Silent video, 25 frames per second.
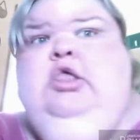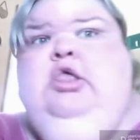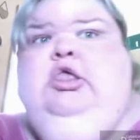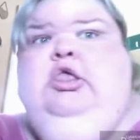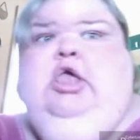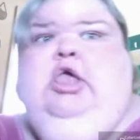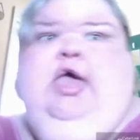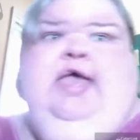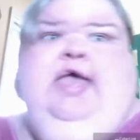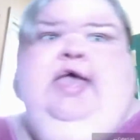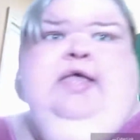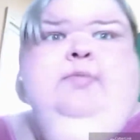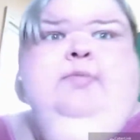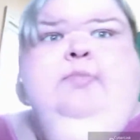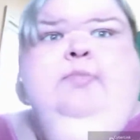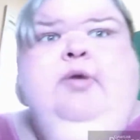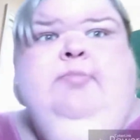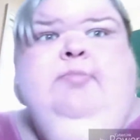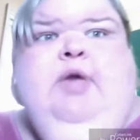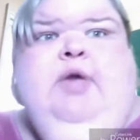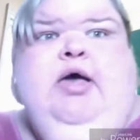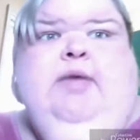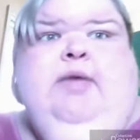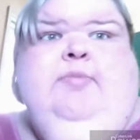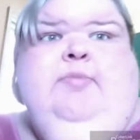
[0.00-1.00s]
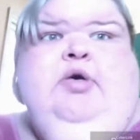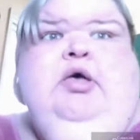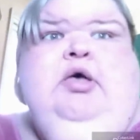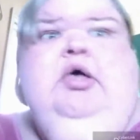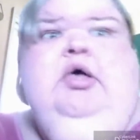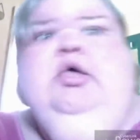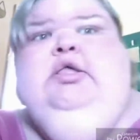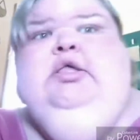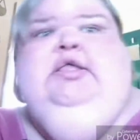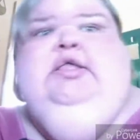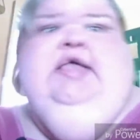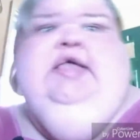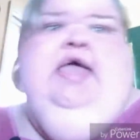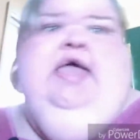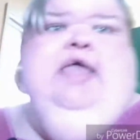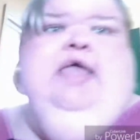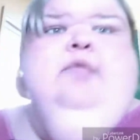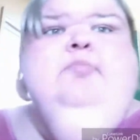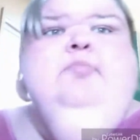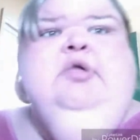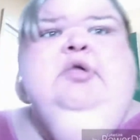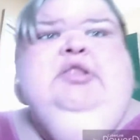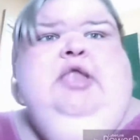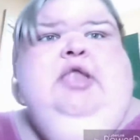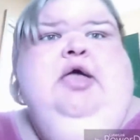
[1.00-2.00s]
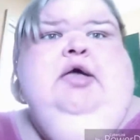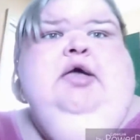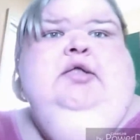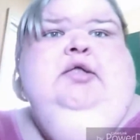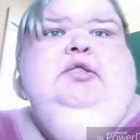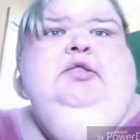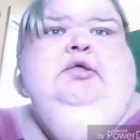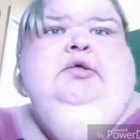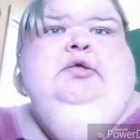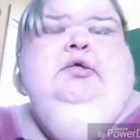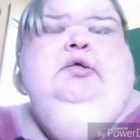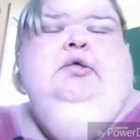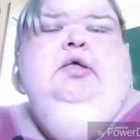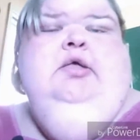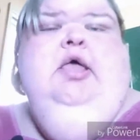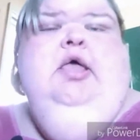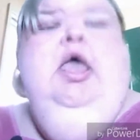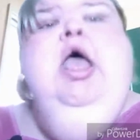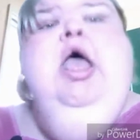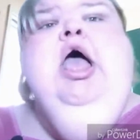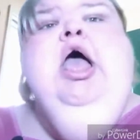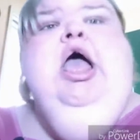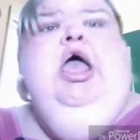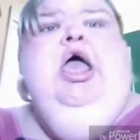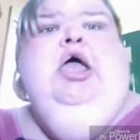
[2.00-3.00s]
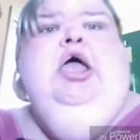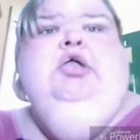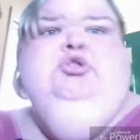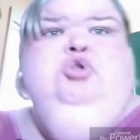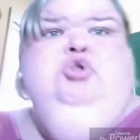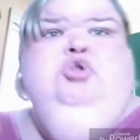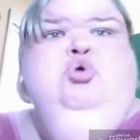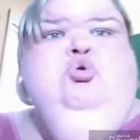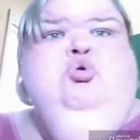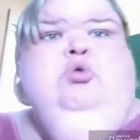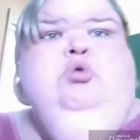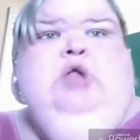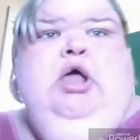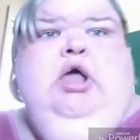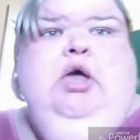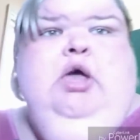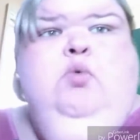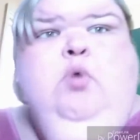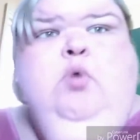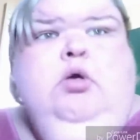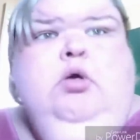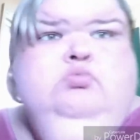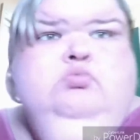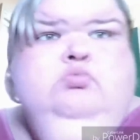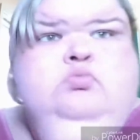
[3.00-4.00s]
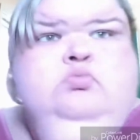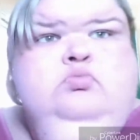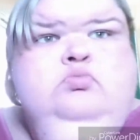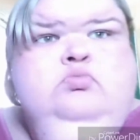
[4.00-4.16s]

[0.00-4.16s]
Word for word: Yeah, I ain't my mama. I do what I want.